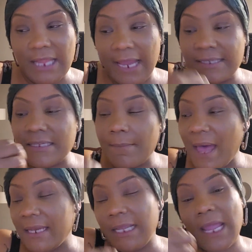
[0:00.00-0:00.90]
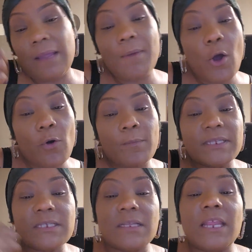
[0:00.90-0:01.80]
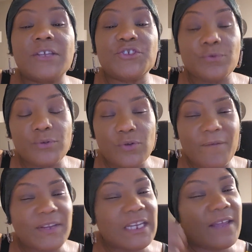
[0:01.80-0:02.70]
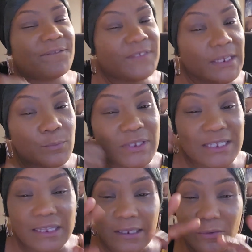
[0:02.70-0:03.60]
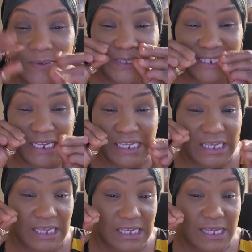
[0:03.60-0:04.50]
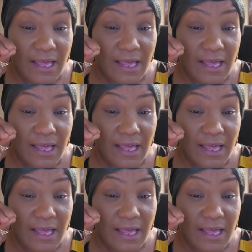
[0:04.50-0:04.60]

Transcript: like somebody came home and took their shoes off and their feet was a little stinky.